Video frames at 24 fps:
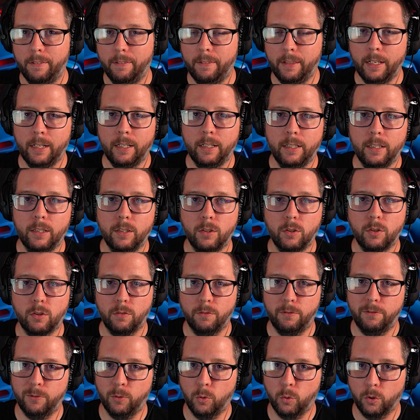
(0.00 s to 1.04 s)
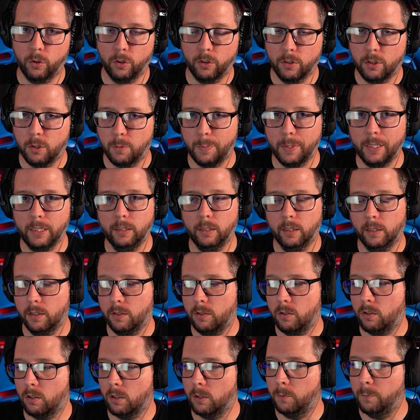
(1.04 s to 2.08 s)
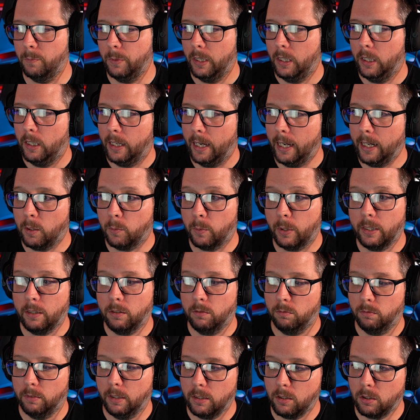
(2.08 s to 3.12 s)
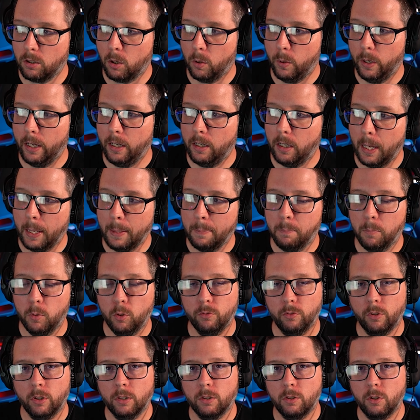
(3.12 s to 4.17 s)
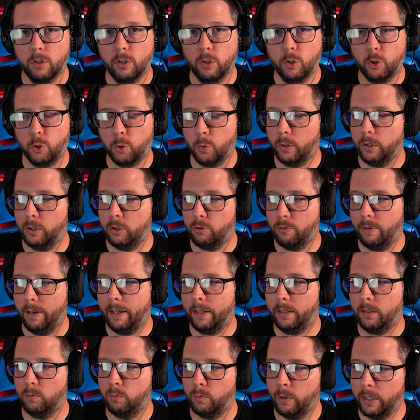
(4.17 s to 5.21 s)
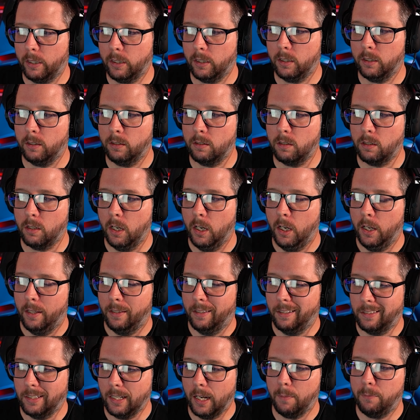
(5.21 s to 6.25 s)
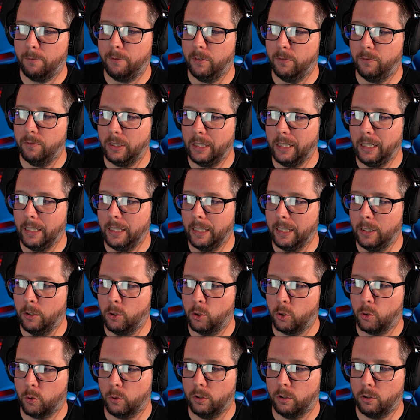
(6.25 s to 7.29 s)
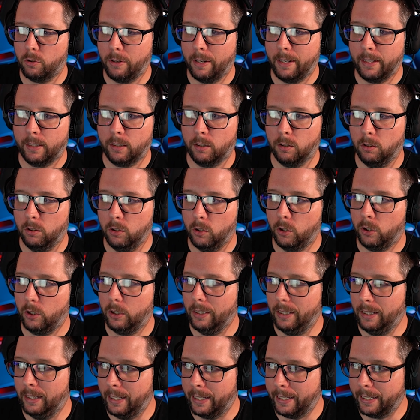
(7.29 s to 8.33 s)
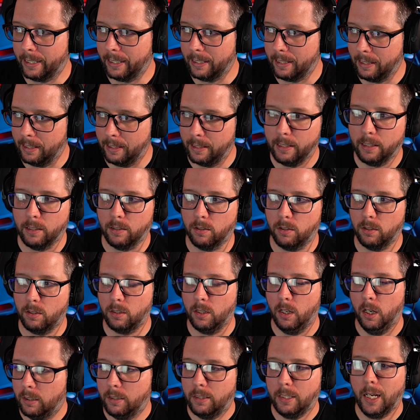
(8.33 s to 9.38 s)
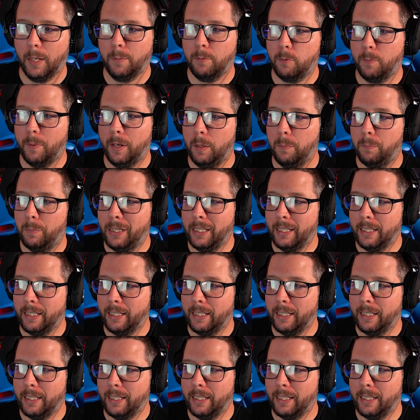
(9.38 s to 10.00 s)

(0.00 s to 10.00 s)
than it is for speedless. So anyway, let's go ahead and move on to the short track rankings. The top 15 in short track look like this. The top spot